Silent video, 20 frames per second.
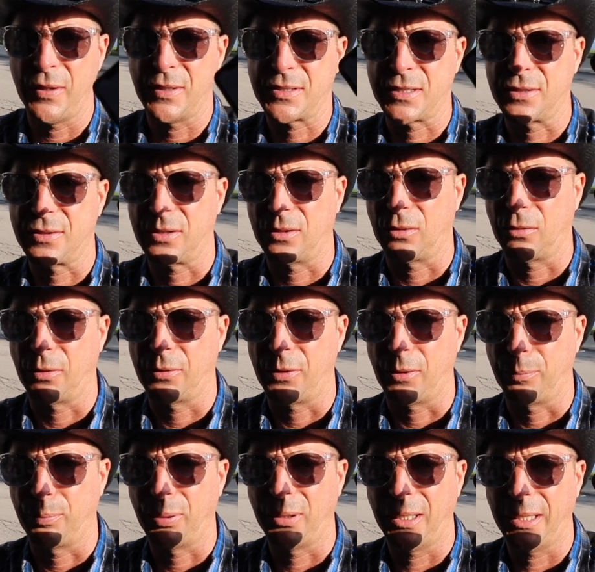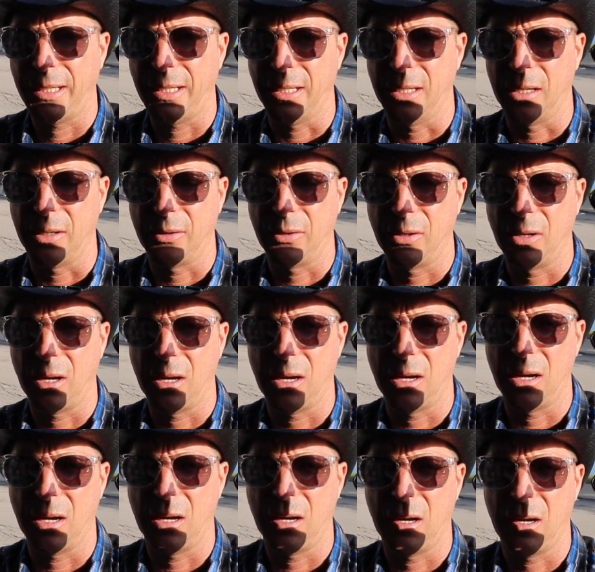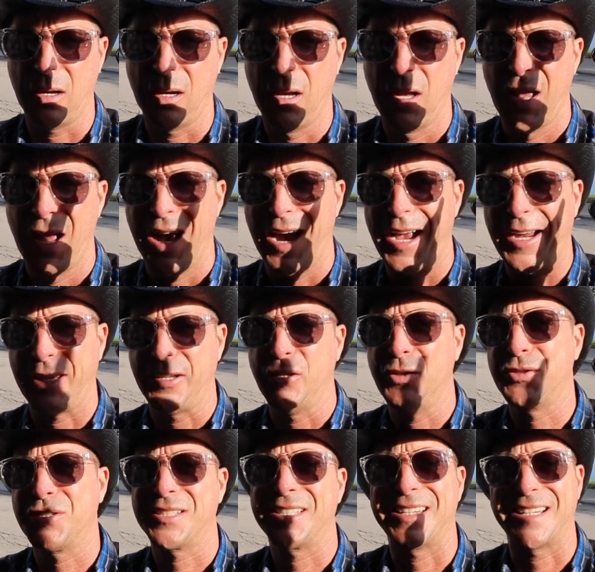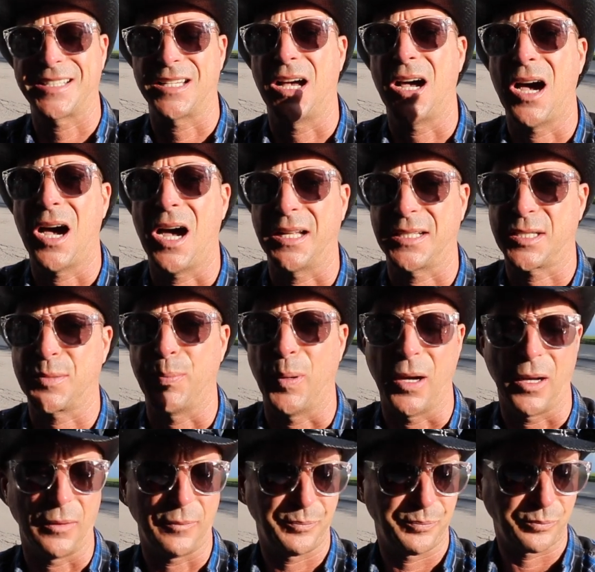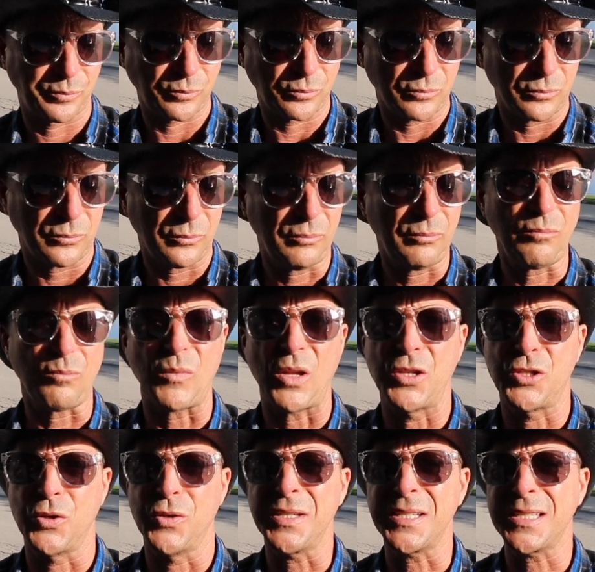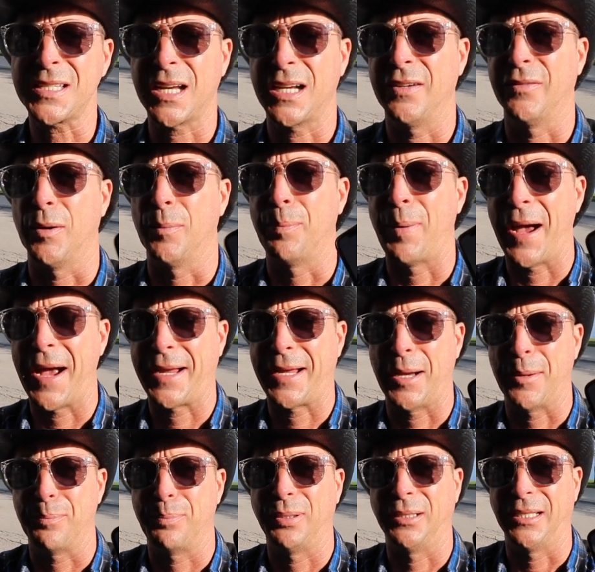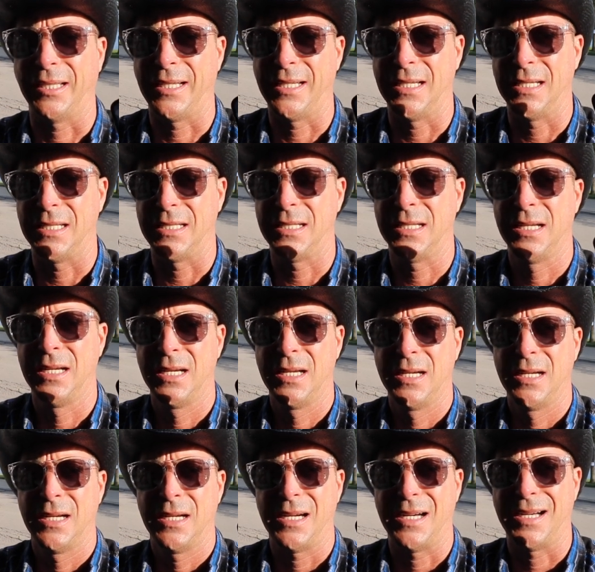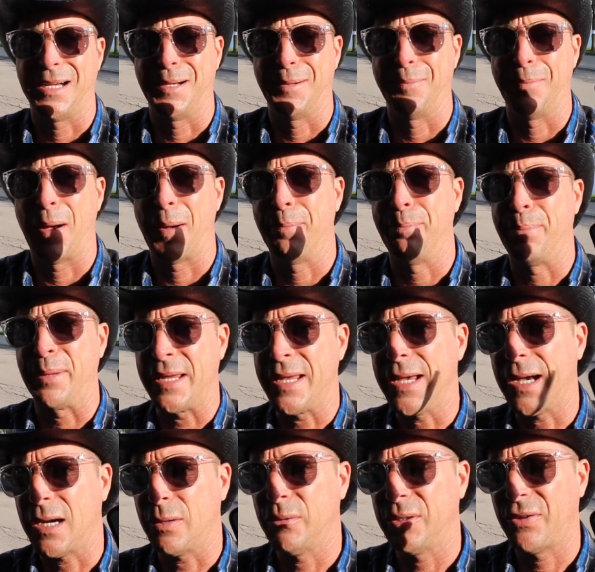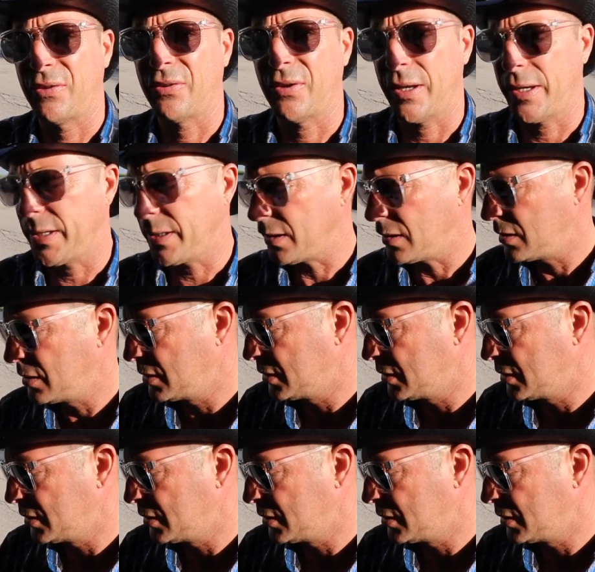this is that with our plan, I can use this as a hotspot. So this is kind of a backup plan B, I would say.